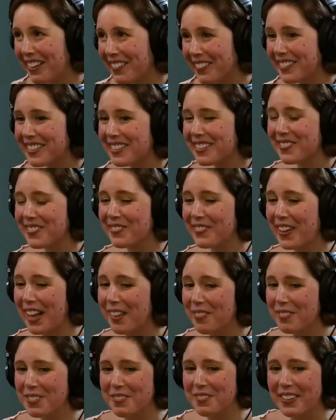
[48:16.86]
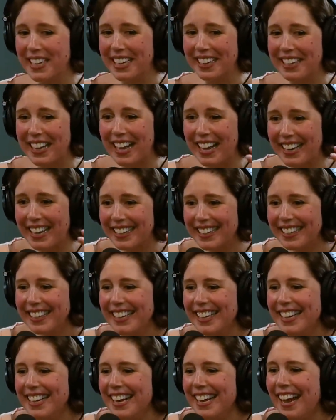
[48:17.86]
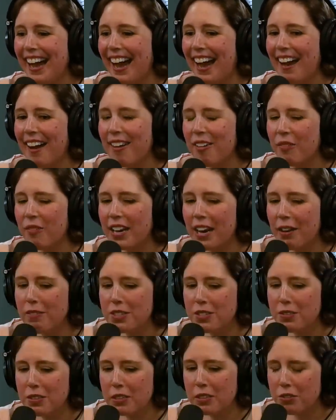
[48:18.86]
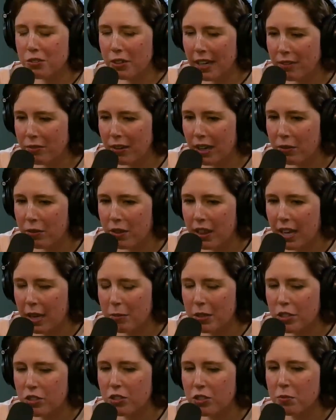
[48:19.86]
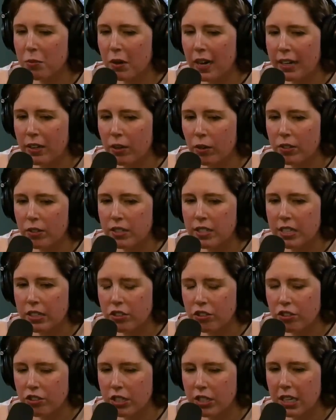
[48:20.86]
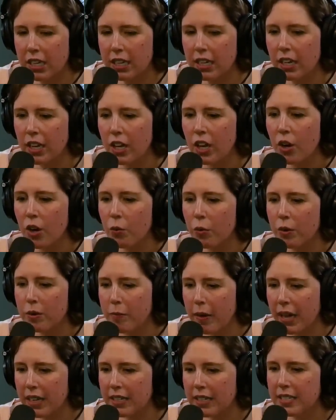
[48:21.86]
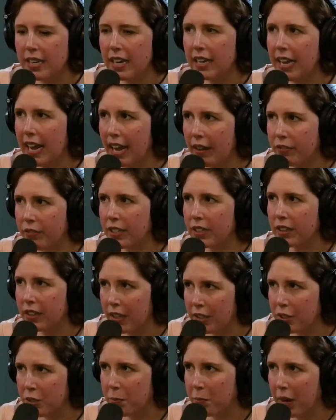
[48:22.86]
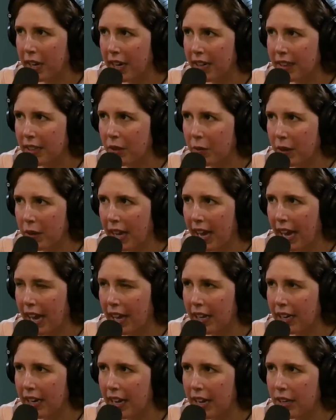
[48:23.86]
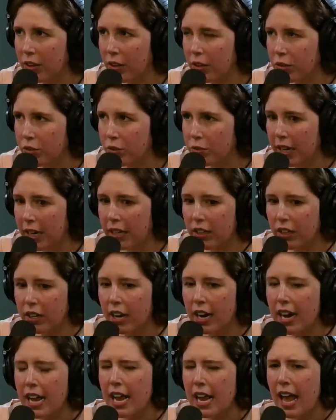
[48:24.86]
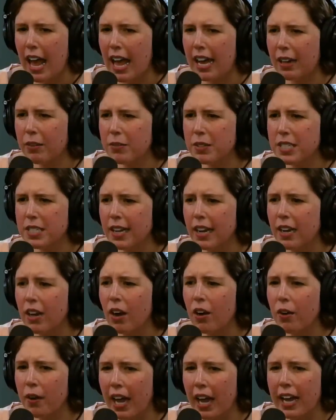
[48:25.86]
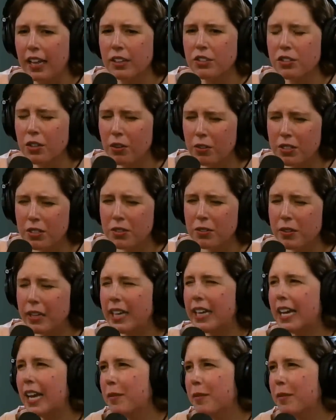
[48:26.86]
maybe it's helped me a lot. Uh, when I was doing Trainwreck with Amy Schumer, I noticed that she would meditate every lunch break that we had in oh. her trailer. And I was like, okay, Jonah's doing it,